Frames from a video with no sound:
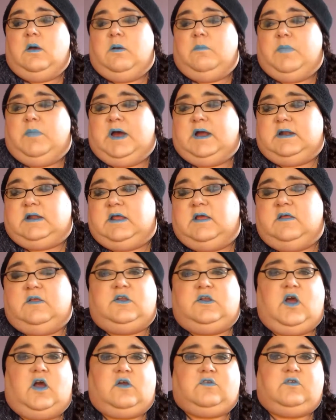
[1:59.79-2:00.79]
but the
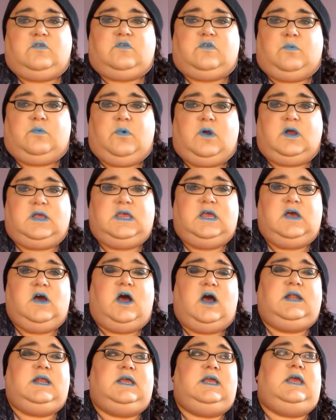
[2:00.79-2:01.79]
doctors are working
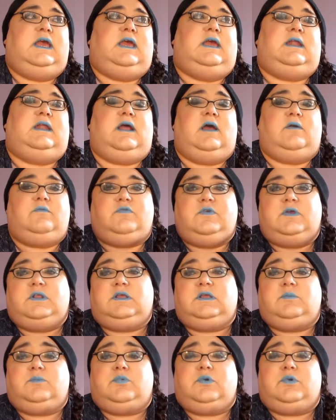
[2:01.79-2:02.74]
on it and I'm feeling